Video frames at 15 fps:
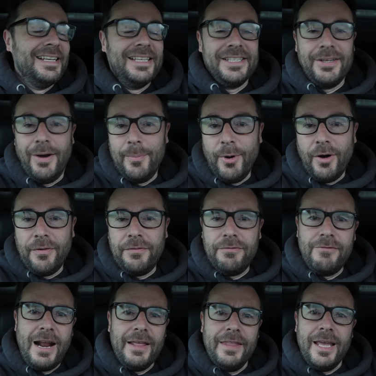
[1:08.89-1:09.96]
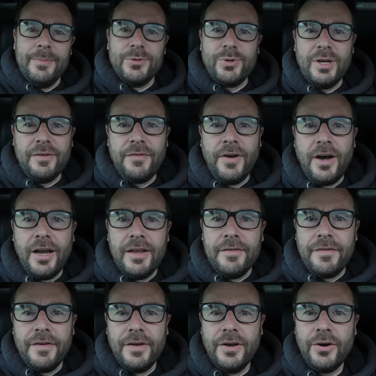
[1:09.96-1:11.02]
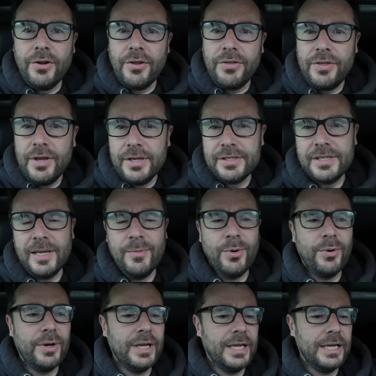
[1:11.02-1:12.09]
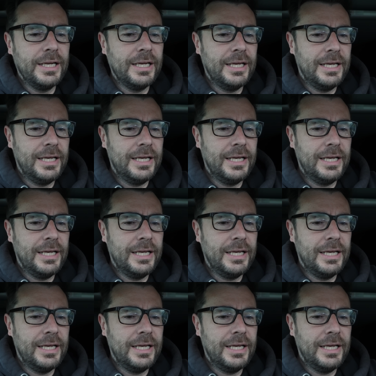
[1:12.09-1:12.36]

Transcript: So I'm off round the M25 on a Thursday morning,